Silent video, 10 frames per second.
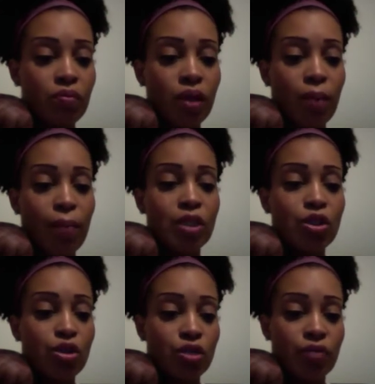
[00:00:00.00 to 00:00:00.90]
my
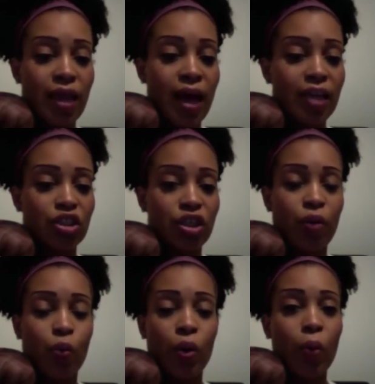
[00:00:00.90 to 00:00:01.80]
surgery last year
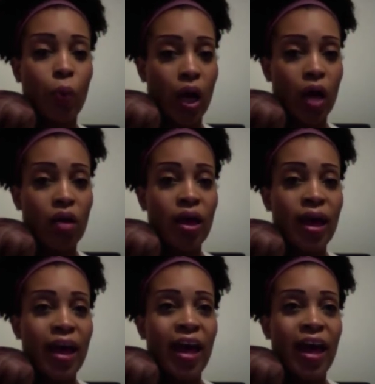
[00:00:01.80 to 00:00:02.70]
went well,
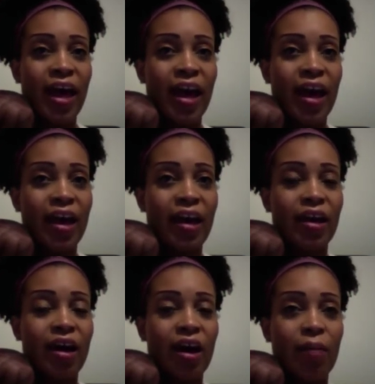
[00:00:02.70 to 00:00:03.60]
and
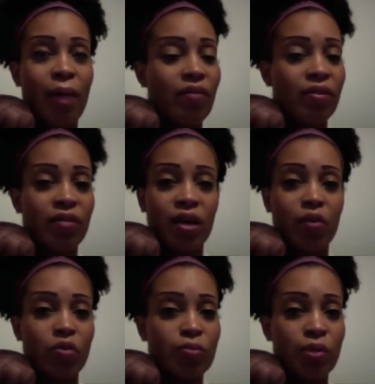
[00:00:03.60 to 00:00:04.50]
everything
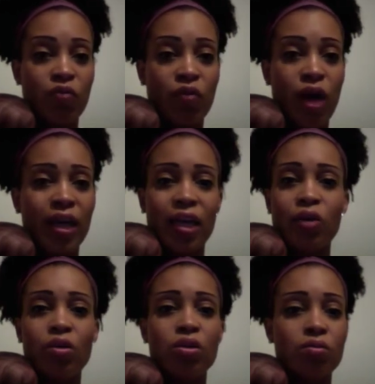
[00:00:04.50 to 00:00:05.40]
was beautiful. I
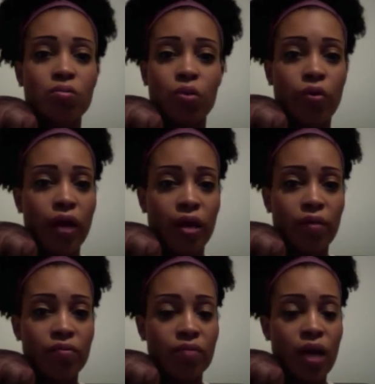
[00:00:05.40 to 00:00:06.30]
healed great,
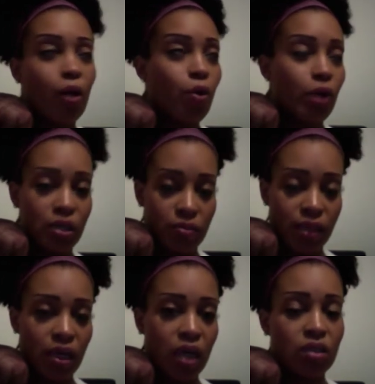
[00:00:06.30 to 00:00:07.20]
according to my
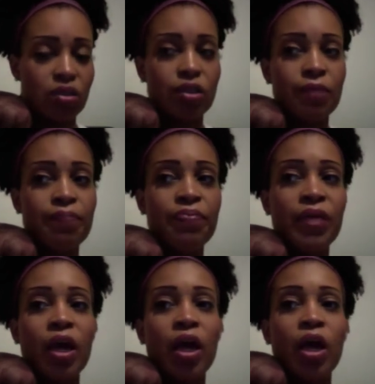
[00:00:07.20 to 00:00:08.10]
doctors.
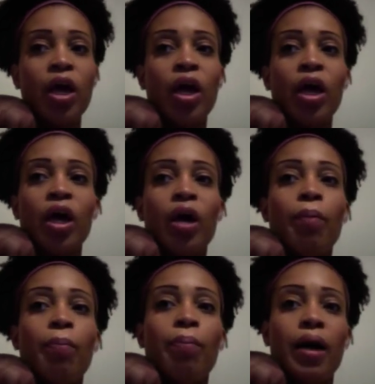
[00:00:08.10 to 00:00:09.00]

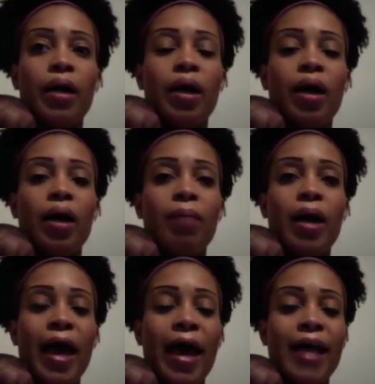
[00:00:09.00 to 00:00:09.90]
But,
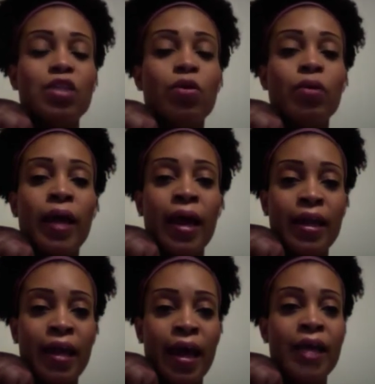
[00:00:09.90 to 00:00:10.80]
and so
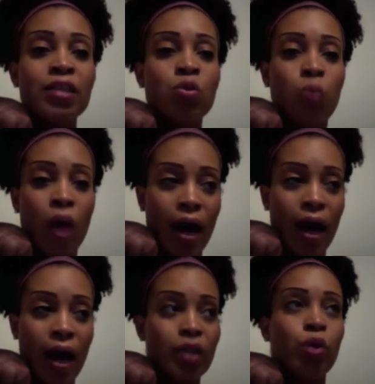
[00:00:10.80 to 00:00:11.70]
hence
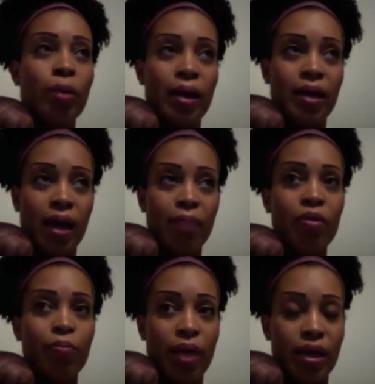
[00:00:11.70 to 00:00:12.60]
why during my
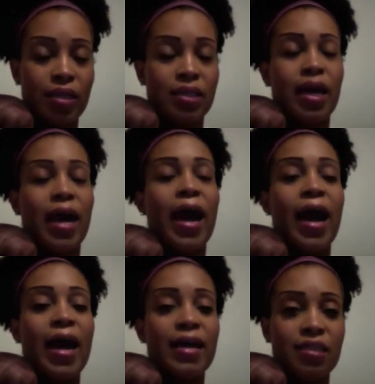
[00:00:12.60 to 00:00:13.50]
9-month pregnancy, I
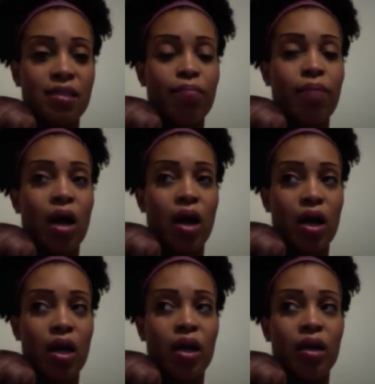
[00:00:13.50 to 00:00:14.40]
asked
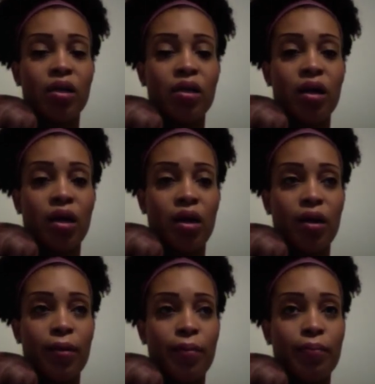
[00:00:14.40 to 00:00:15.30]
my
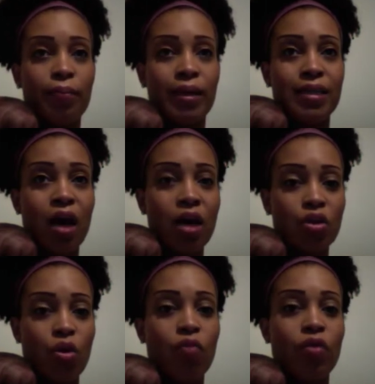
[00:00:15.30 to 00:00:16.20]
my
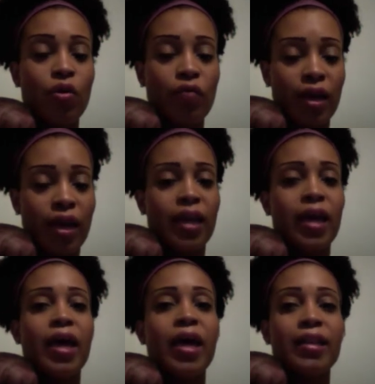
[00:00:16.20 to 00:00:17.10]
doctor over and over again.
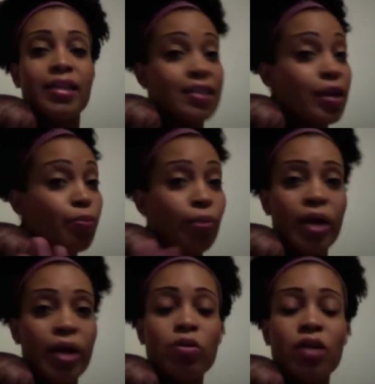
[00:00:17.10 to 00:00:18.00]
This is a
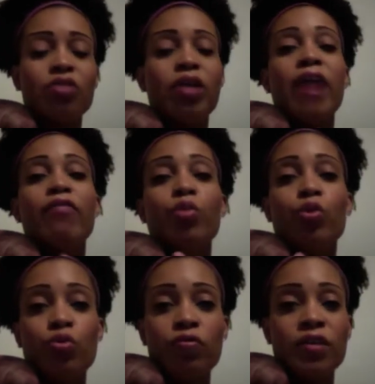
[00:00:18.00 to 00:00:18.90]
brand new doctor. I've
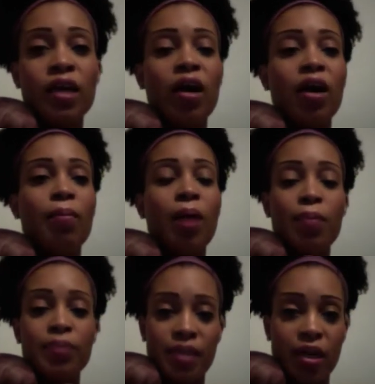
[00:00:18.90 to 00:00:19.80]
moved
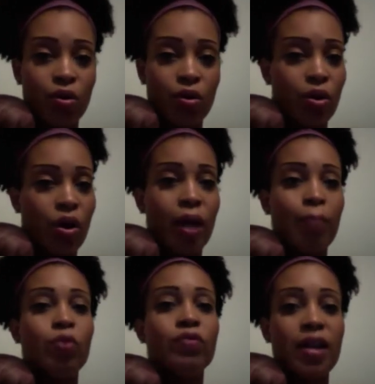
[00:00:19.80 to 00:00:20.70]
upstate New York. I
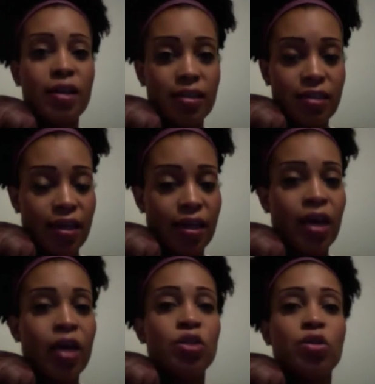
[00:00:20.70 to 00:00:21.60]
moved out of the city.
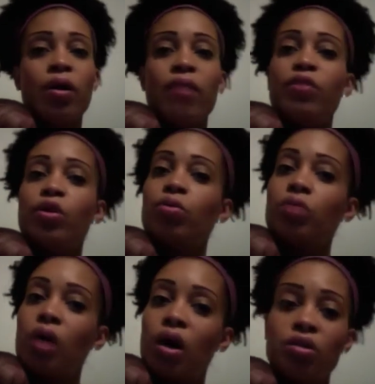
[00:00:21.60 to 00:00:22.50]
So now I have new
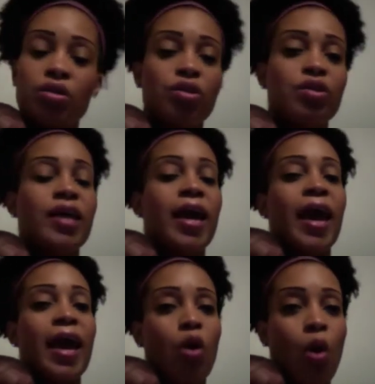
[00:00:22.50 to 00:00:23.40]
doctors,
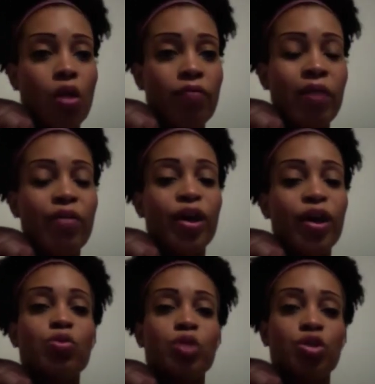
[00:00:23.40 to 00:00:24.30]
and all of my
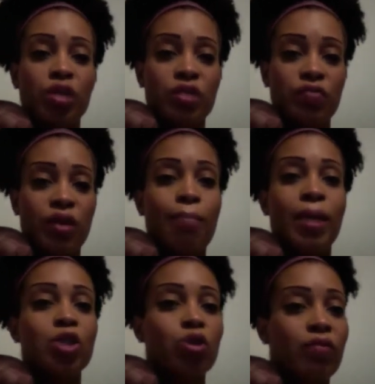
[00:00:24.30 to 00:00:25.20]
records were transferred. I made
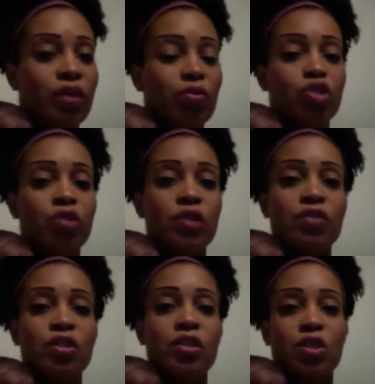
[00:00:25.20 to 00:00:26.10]
sure everything was transferred
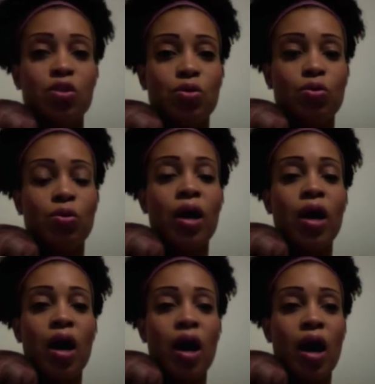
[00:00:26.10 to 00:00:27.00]
to this new
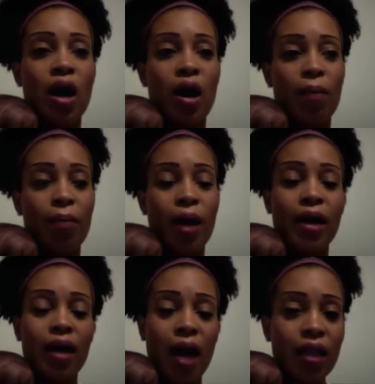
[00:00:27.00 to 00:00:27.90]

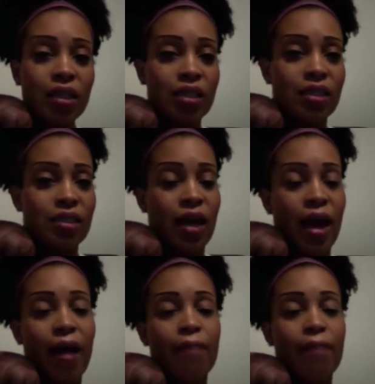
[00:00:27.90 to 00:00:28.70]
gynecologist that I had.